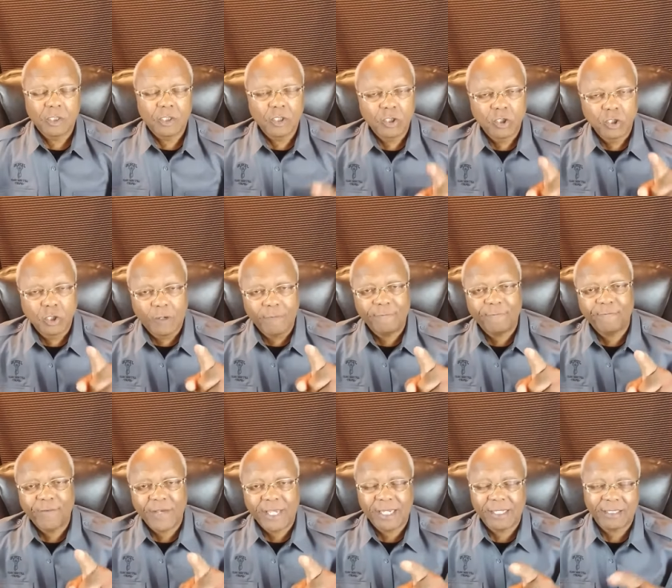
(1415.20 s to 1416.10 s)
Your
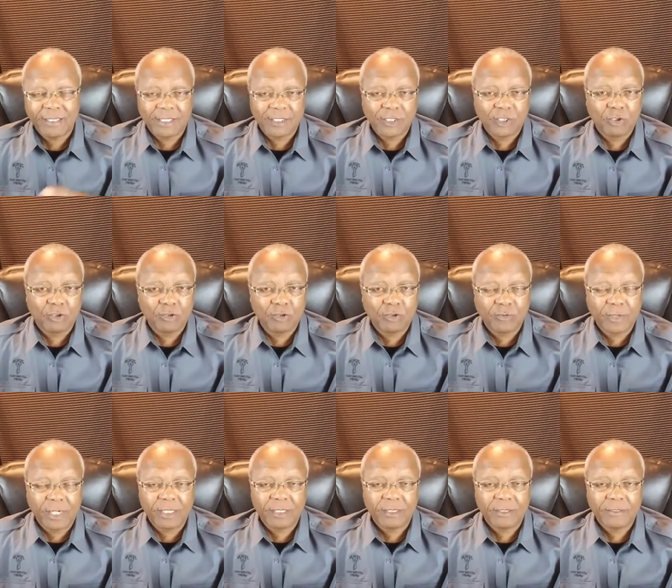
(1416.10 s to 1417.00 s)
faith is no
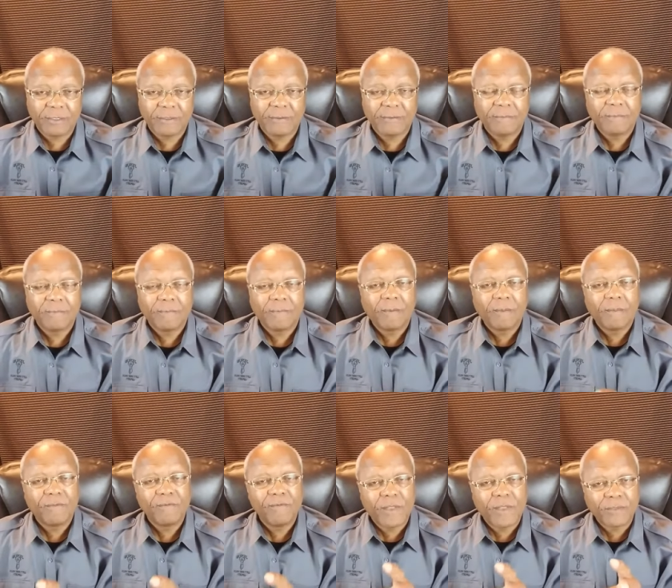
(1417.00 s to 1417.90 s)
greater
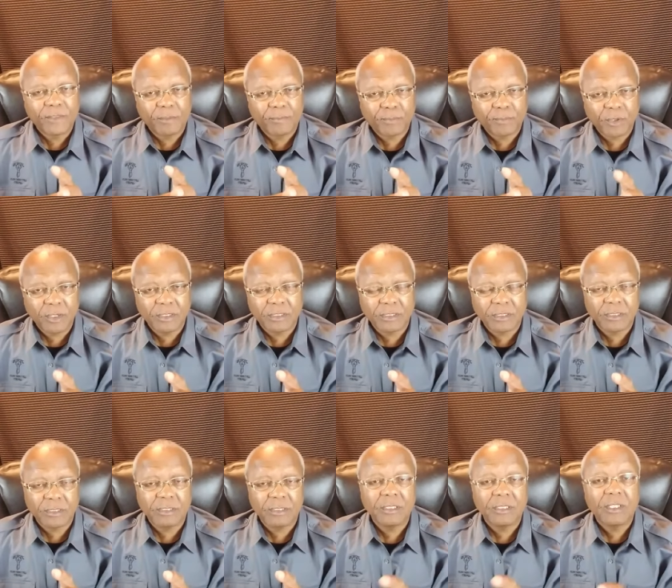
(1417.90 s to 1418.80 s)
than the
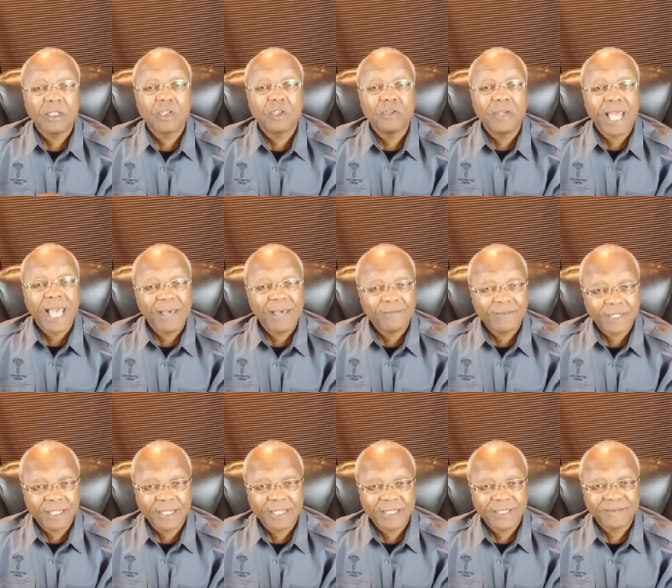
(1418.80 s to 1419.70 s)
person you have it
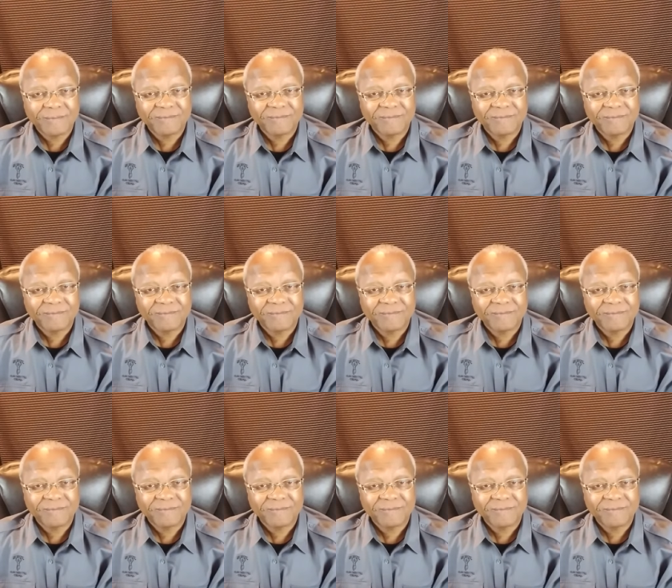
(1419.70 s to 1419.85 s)
in.